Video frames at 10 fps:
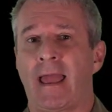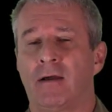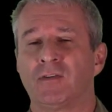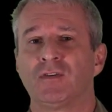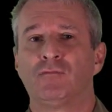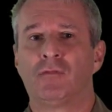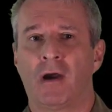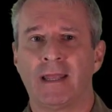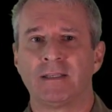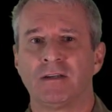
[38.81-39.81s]
how to
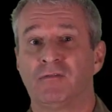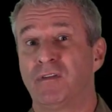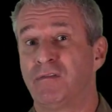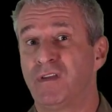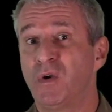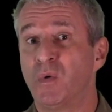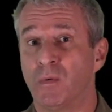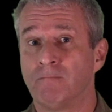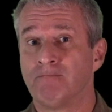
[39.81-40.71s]
write a review.